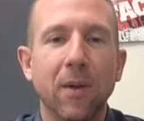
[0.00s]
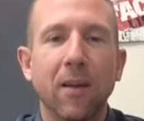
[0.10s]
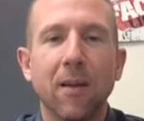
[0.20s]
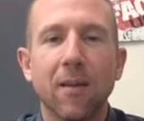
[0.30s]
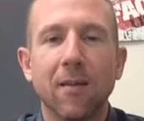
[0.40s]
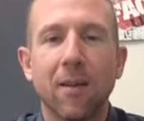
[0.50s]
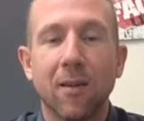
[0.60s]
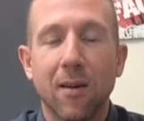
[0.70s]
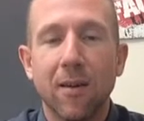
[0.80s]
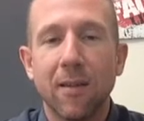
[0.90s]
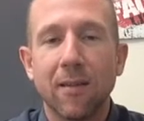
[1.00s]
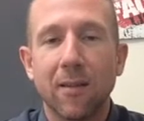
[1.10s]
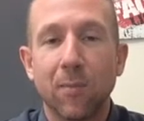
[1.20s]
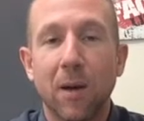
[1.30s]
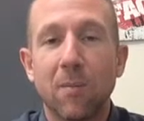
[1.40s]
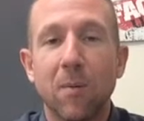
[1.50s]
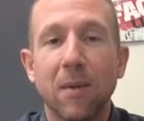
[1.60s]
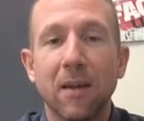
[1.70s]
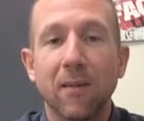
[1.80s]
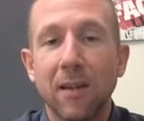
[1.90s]
because a lot of this is
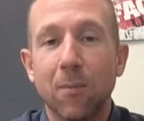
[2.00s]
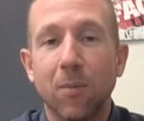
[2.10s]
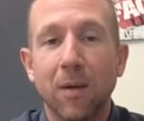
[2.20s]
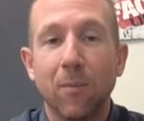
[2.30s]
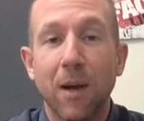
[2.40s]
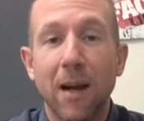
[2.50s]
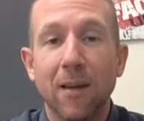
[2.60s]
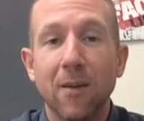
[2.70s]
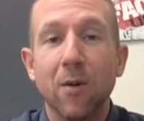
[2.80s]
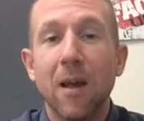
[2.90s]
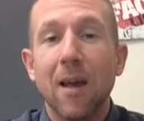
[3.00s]
probably really brand new.